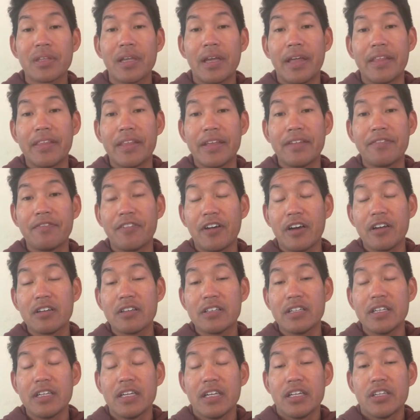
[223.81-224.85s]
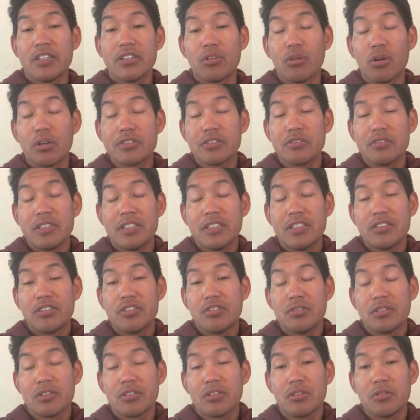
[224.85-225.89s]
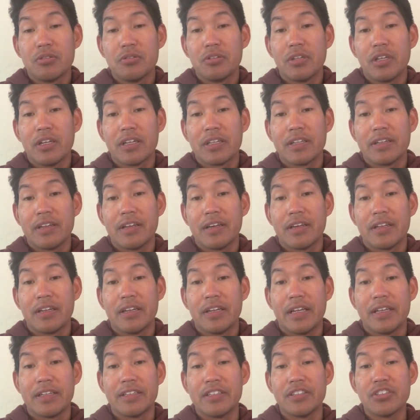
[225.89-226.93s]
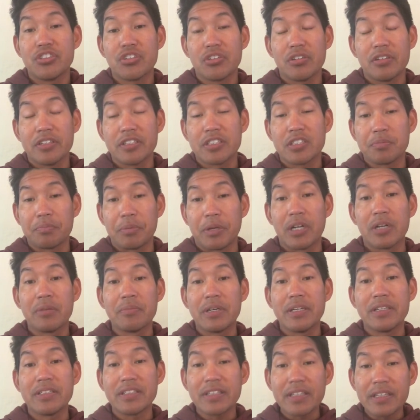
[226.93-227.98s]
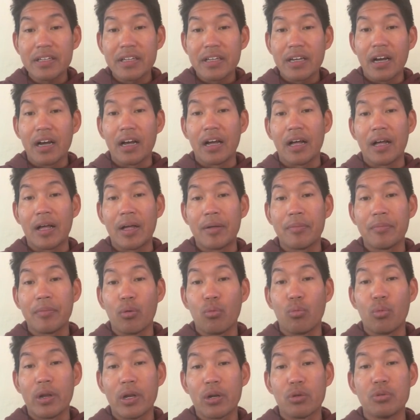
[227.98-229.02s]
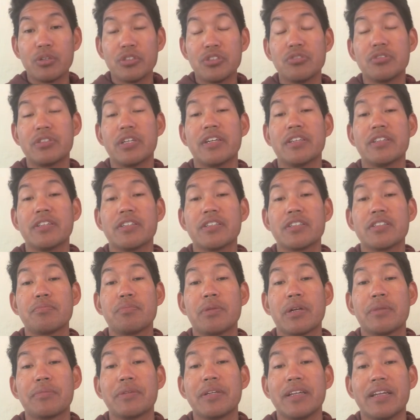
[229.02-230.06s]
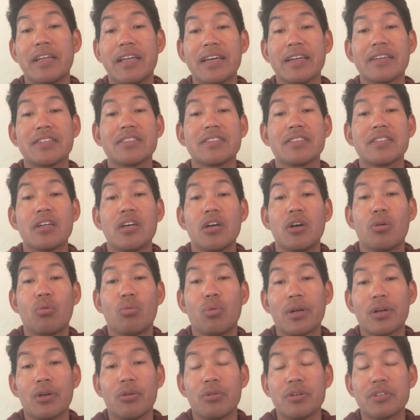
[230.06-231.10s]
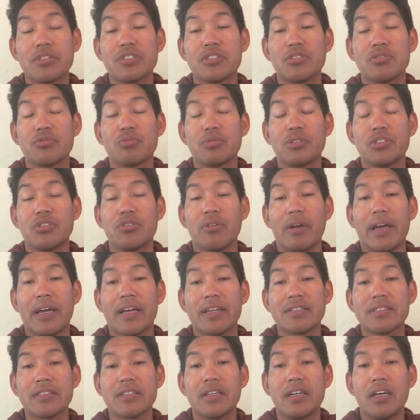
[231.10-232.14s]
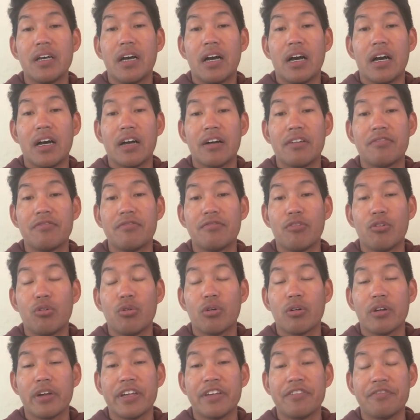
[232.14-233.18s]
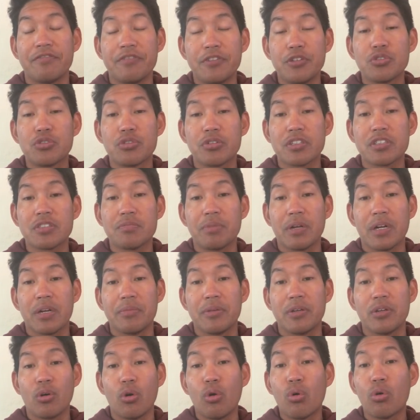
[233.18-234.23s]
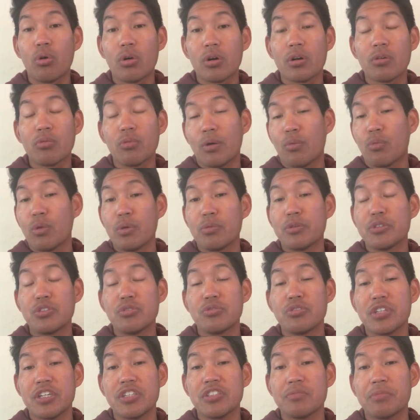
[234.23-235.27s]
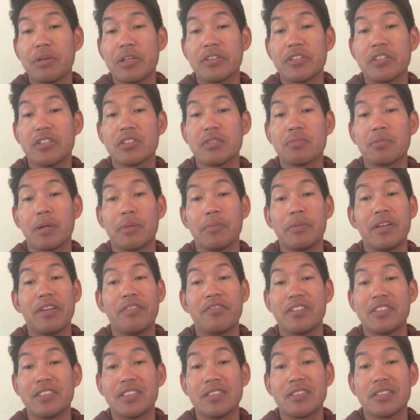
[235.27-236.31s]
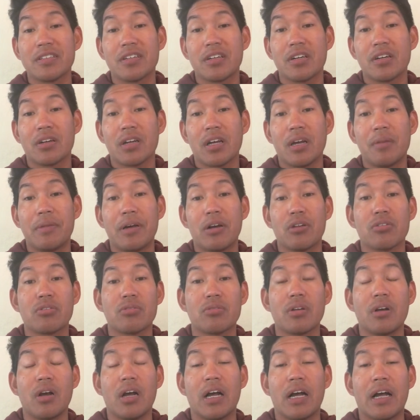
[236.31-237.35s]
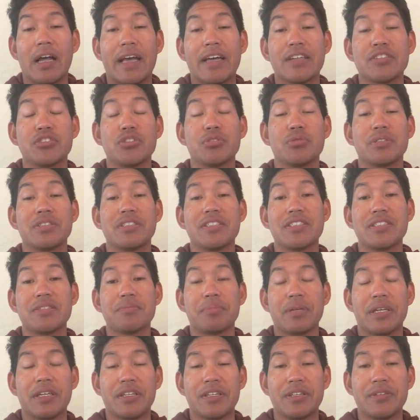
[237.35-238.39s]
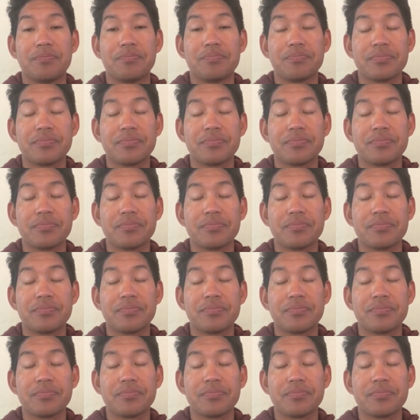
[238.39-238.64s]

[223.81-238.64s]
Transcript: And then finally, you also need to include an additional experiment. Where would you take the experiment next? What questions would you ask for a future experiment? Or what would you change about the experiment if it didn't come out as you anticipated?